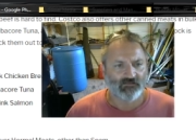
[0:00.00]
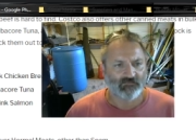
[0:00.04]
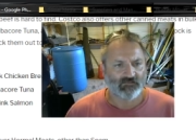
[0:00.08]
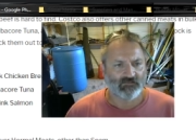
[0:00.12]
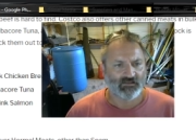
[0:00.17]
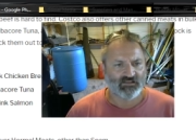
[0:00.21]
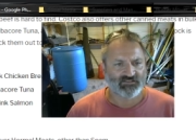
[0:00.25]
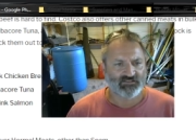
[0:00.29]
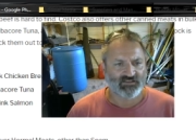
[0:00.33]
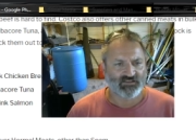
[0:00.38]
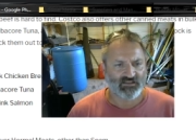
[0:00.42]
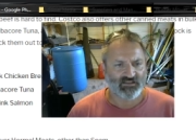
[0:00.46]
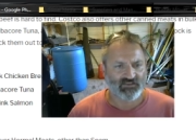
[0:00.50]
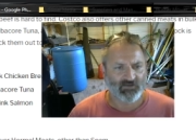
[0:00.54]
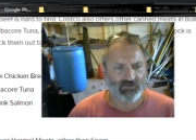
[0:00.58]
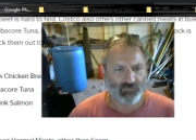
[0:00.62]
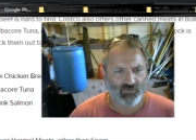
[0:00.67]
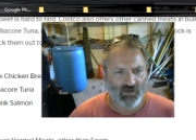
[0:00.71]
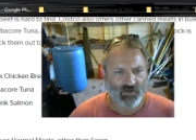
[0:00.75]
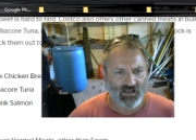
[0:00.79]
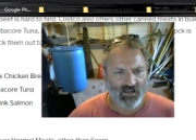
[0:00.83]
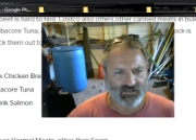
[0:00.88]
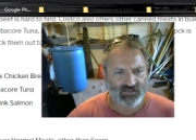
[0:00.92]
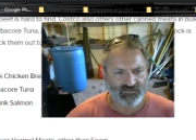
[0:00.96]
is in the
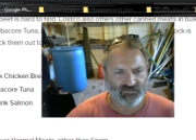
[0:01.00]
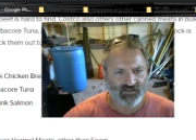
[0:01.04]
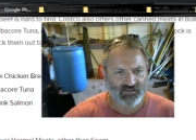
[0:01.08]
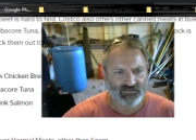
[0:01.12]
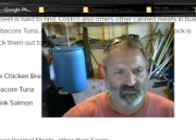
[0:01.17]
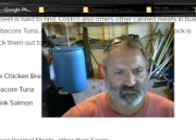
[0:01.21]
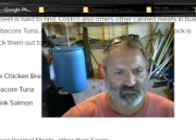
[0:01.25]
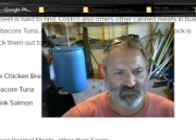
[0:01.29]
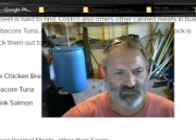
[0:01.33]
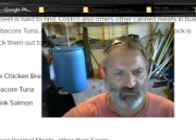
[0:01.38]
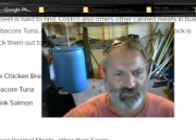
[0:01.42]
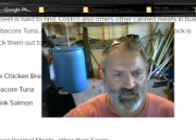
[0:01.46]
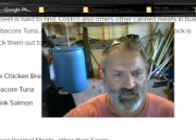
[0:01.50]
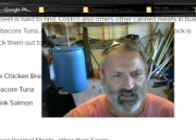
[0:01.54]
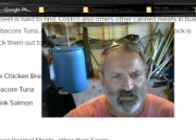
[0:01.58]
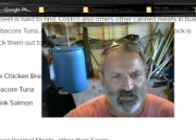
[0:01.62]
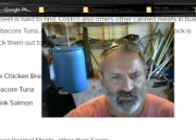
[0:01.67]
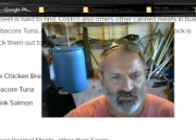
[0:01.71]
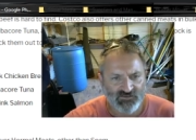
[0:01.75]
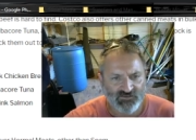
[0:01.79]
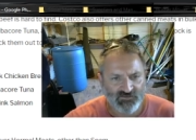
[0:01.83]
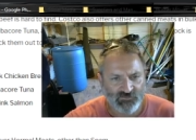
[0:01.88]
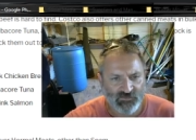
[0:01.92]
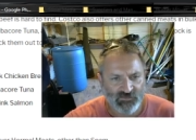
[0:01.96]
processed and
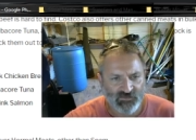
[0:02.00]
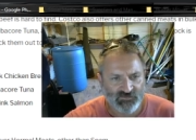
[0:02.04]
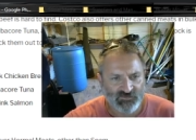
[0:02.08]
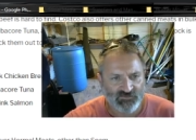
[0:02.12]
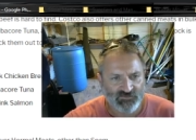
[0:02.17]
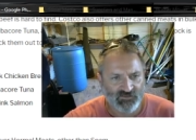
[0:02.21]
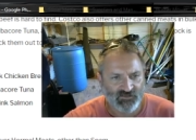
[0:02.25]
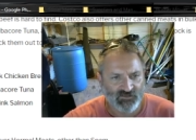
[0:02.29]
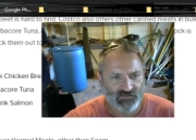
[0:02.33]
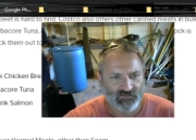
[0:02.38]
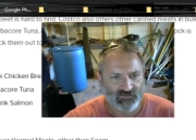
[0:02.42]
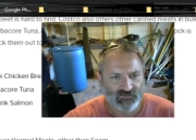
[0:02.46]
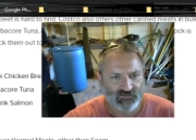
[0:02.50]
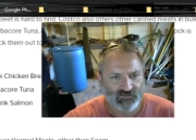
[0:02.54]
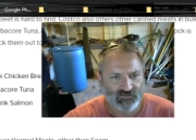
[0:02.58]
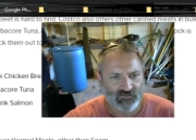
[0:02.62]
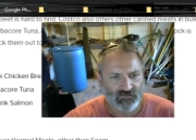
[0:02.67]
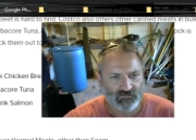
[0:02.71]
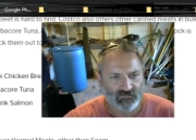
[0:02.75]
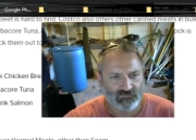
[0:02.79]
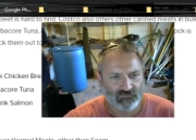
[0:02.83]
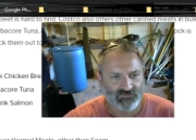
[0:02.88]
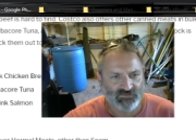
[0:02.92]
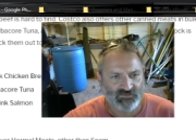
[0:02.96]
packaged in Minnesota.
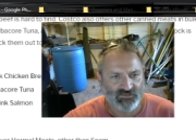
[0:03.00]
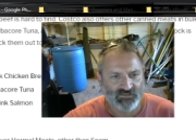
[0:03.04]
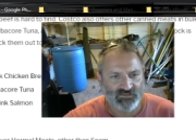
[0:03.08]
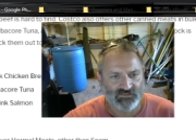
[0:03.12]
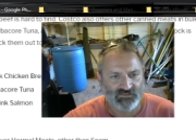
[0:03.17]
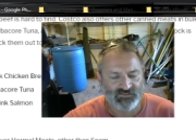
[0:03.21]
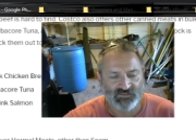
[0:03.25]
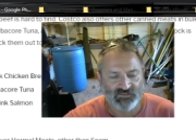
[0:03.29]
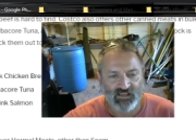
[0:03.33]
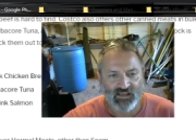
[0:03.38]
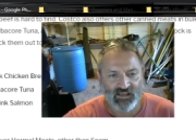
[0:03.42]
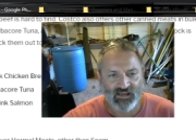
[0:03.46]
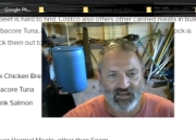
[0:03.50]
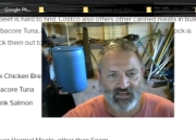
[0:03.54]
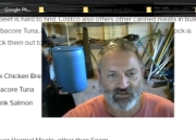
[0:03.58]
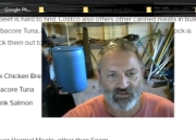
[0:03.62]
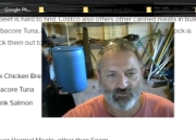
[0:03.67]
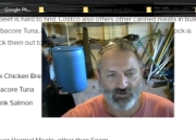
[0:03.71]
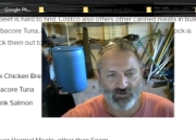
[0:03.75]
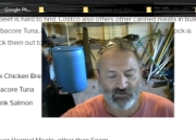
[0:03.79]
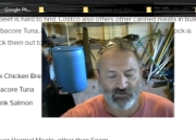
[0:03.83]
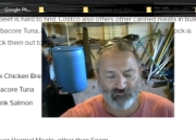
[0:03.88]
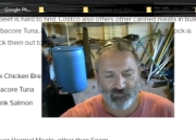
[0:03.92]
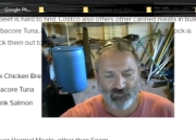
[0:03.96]
Oh, jeez. I hate
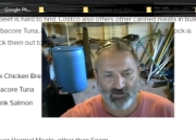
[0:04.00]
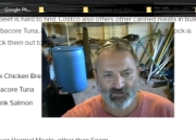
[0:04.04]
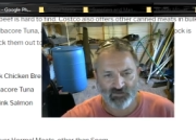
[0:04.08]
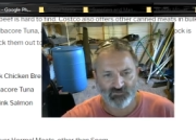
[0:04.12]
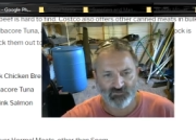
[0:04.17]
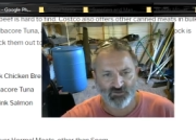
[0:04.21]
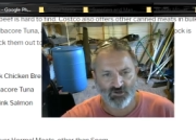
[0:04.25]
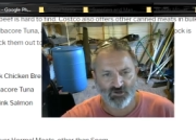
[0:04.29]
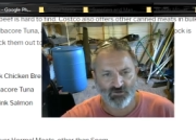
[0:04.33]
it when I find a